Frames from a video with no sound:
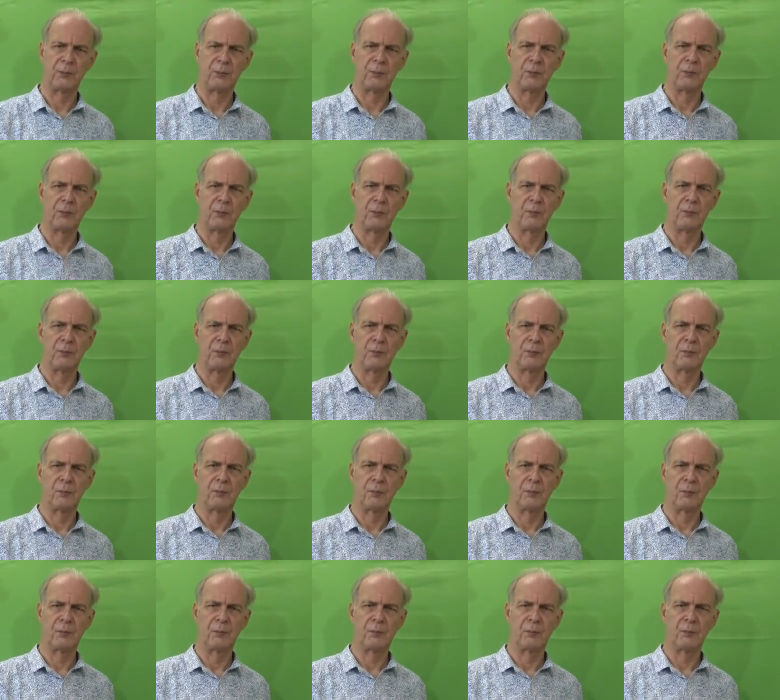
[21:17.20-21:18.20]

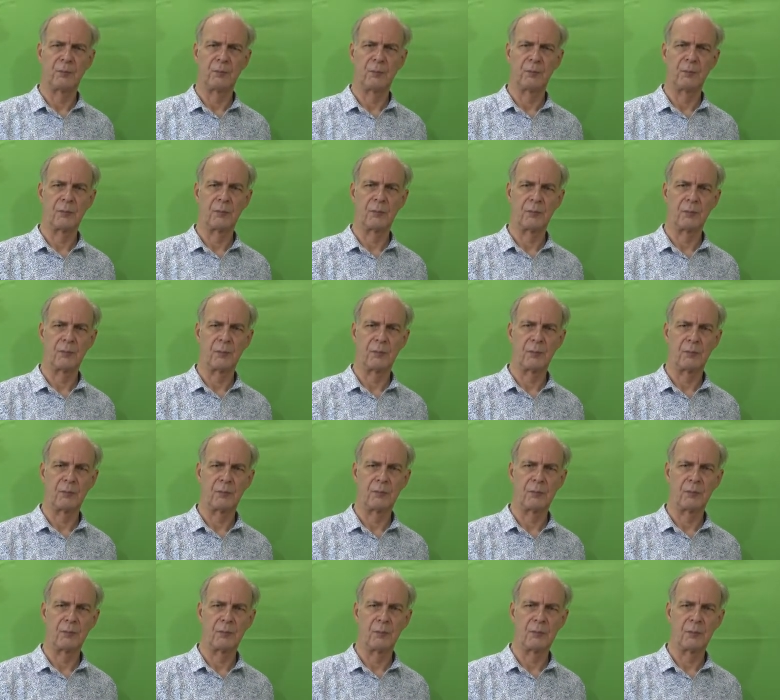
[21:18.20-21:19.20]

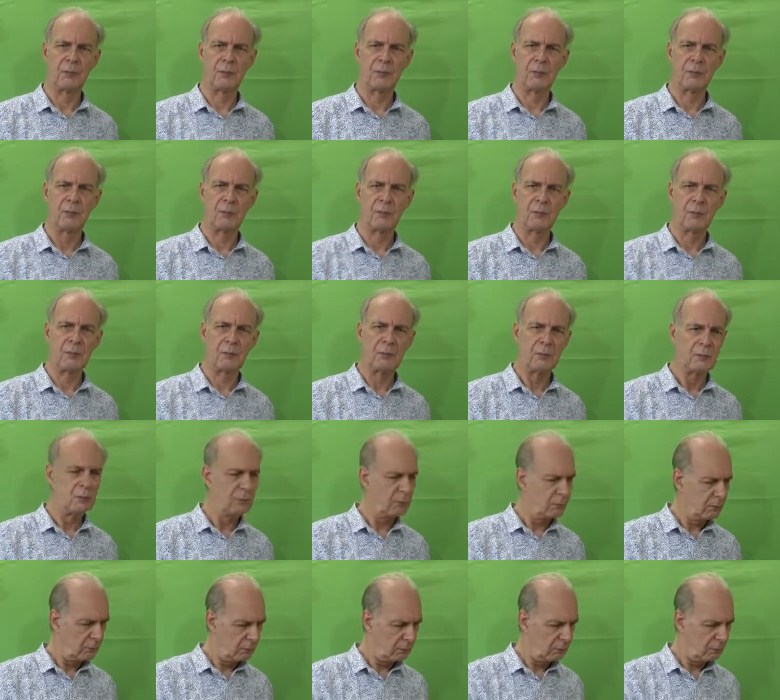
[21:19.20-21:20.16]
[no speech]